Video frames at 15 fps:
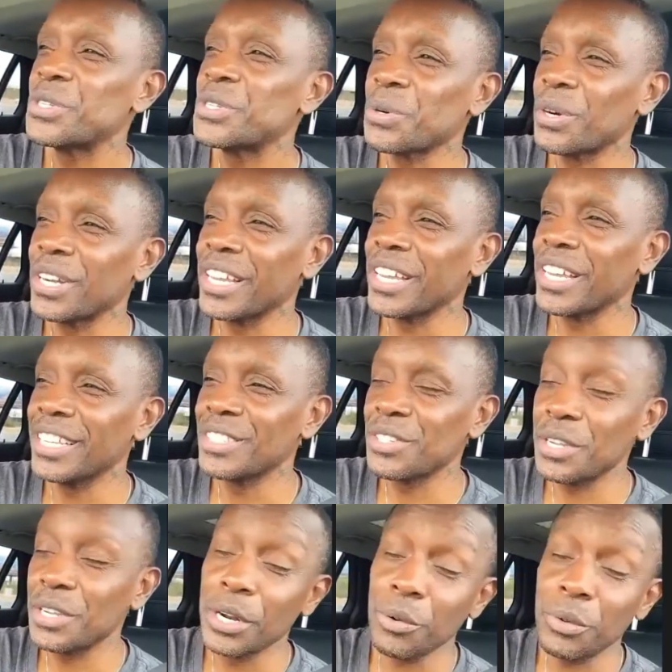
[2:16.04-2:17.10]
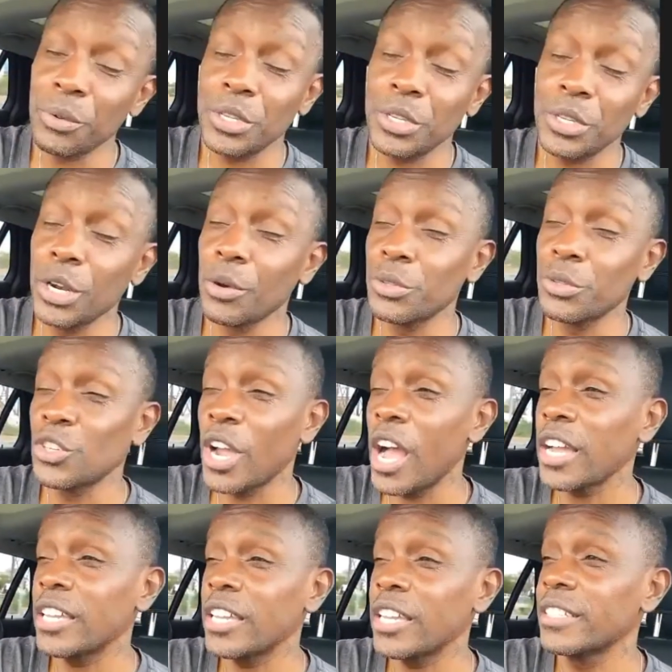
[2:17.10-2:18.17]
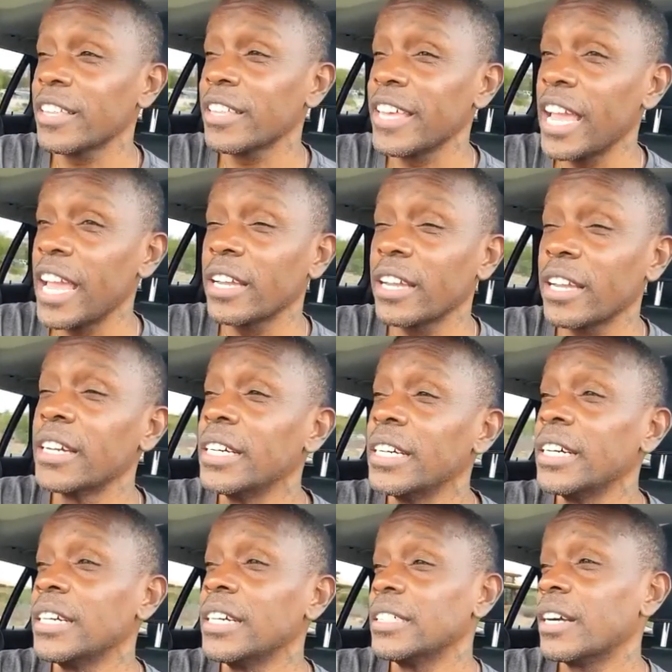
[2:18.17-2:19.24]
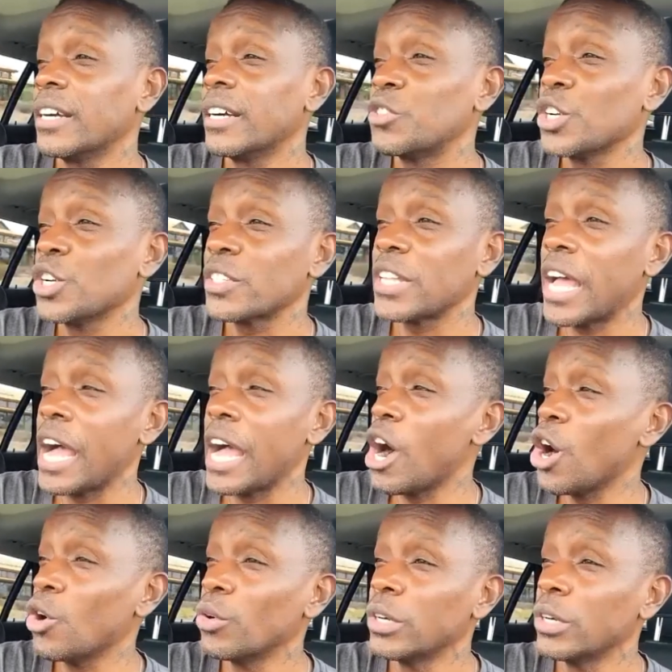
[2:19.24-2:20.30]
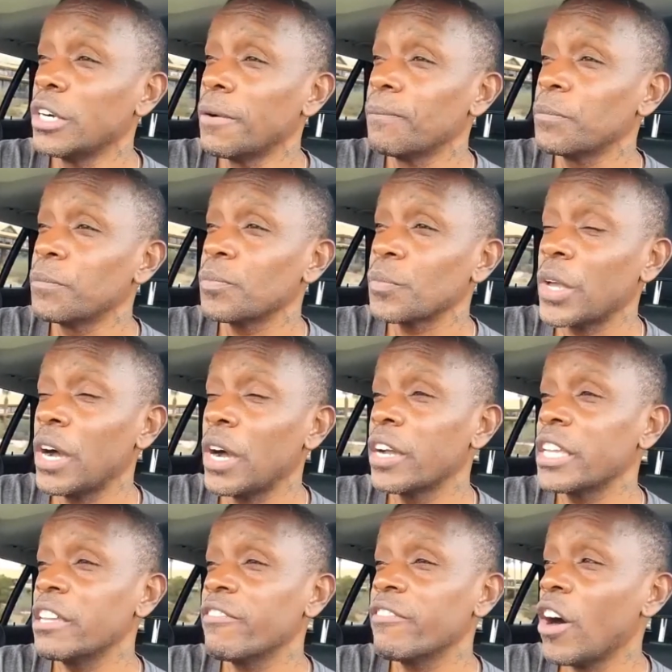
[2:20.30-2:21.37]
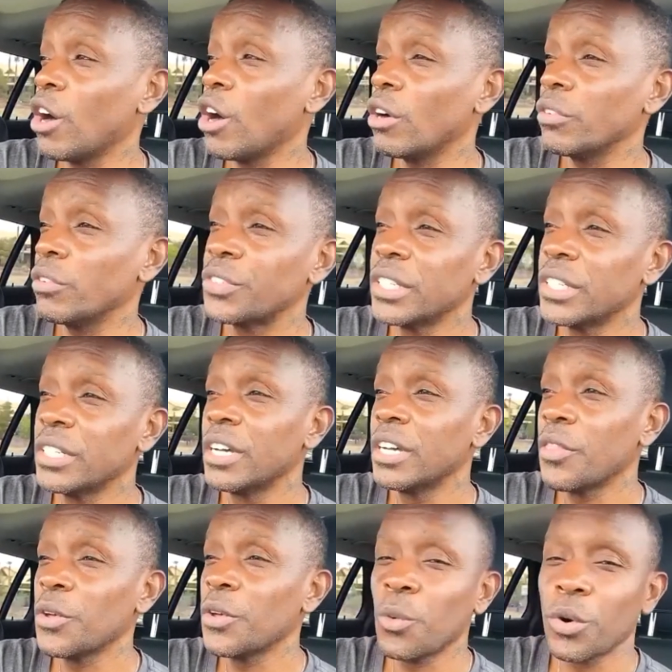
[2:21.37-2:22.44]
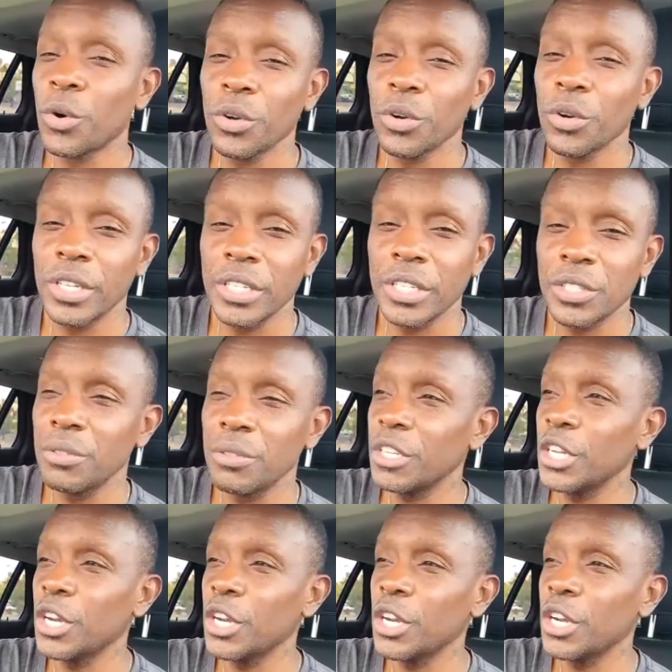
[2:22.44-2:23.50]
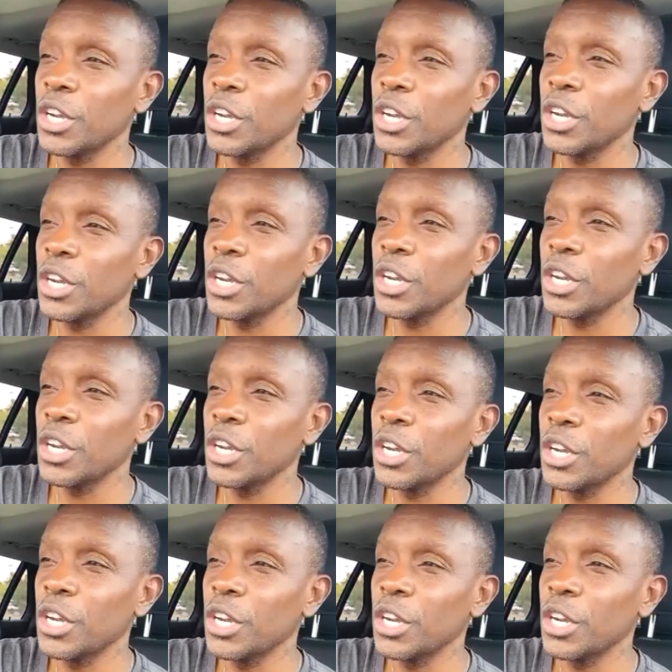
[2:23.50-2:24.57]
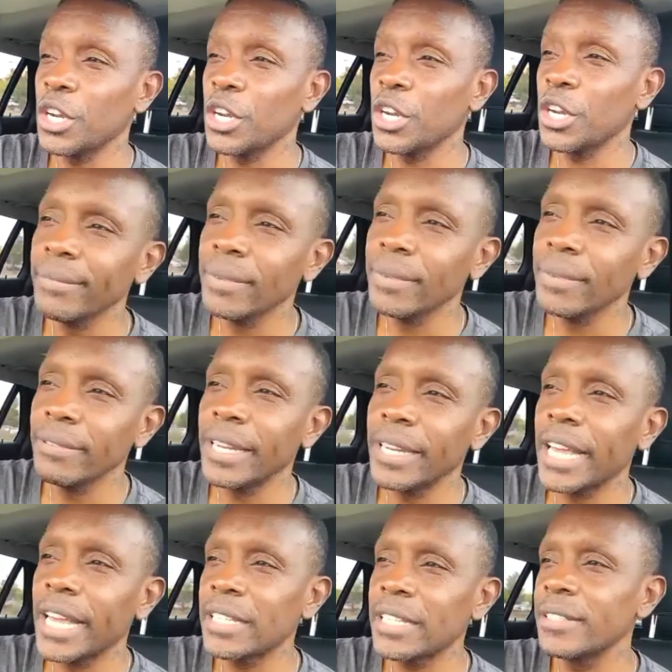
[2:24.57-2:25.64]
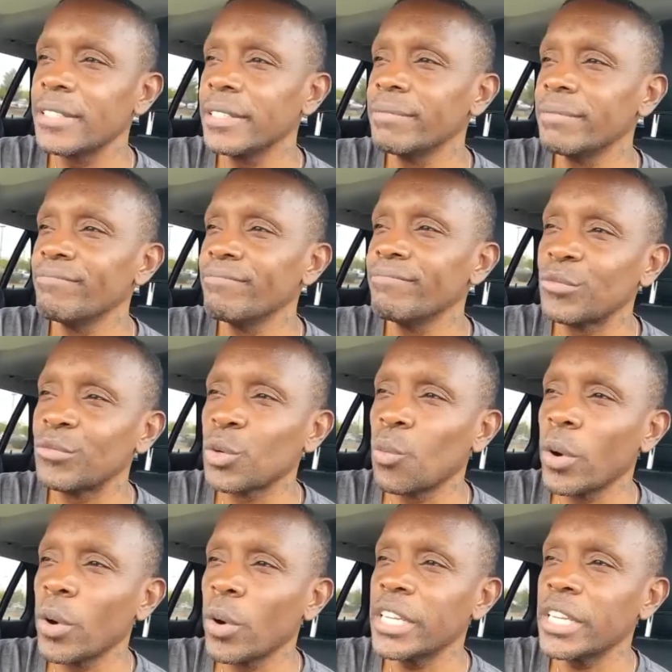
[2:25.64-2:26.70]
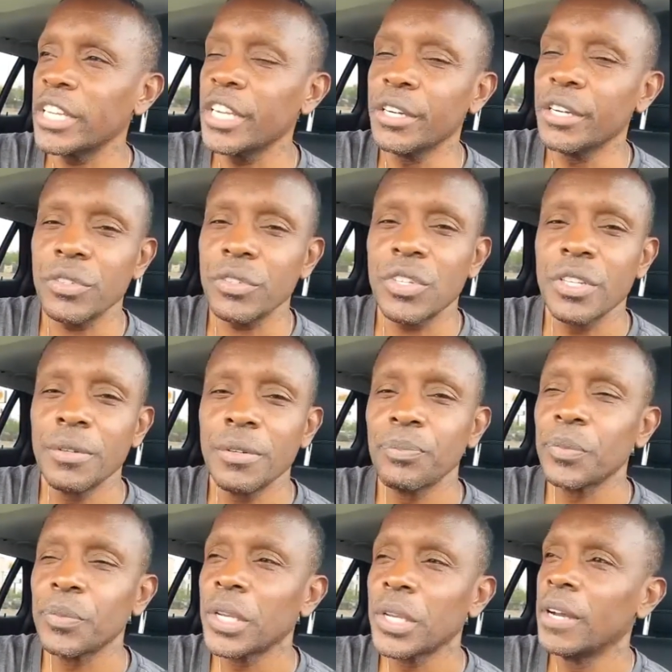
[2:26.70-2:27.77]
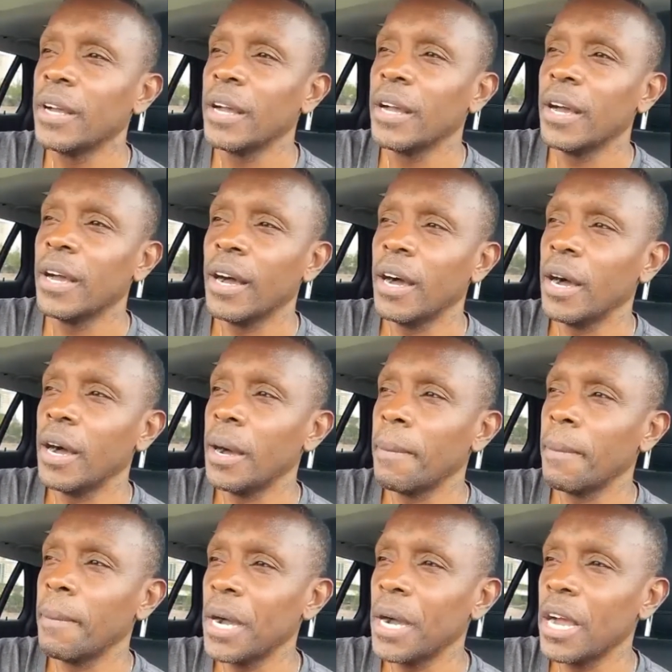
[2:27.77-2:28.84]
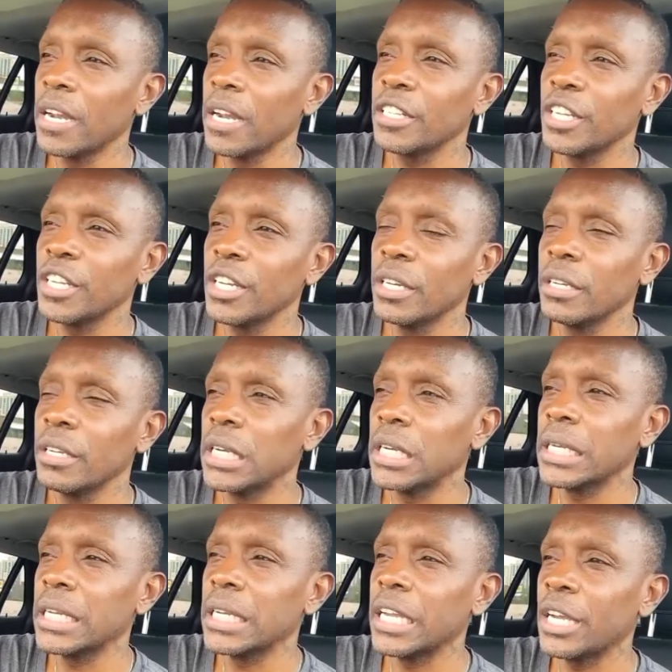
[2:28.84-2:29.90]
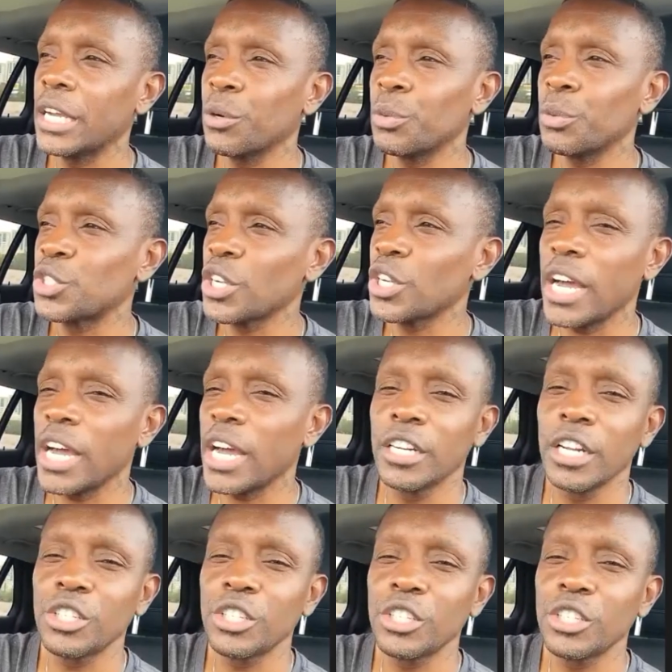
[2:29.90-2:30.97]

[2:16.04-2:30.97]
short end. So, you know, you know, it's shocking to think just how uh, evolved the world is, you know, has become in, you know, less than 20 years. Yeah. Uh, but we shot it on